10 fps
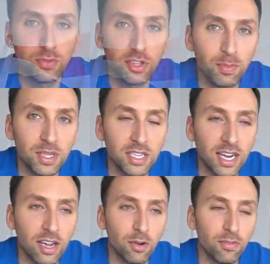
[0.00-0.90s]
really missing
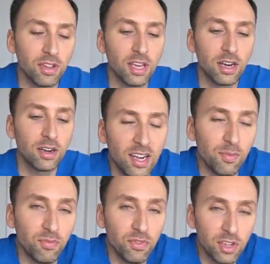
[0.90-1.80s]
out over there. And
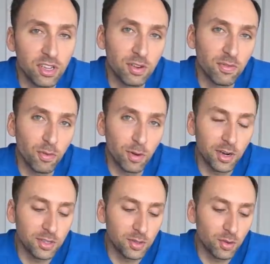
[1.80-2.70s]
I'm really looking
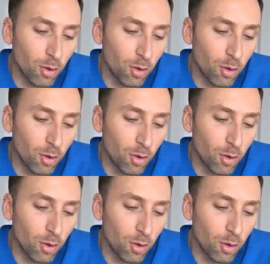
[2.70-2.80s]
forward to